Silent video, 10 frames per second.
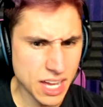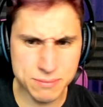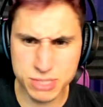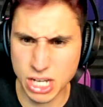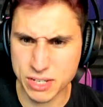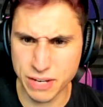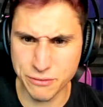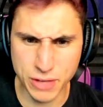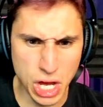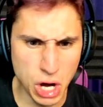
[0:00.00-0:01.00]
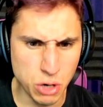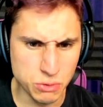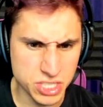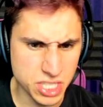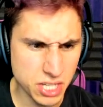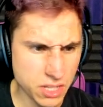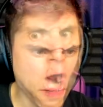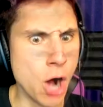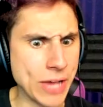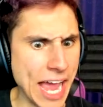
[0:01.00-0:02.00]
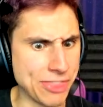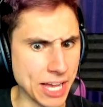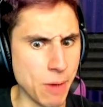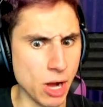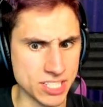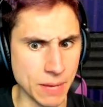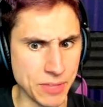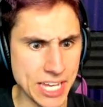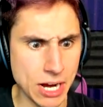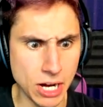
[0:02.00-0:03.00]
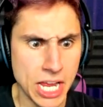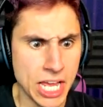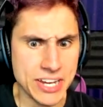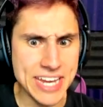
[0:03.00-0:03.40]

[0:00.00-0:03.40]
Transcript: I'm so confused. Okay, I think I'm onto something here.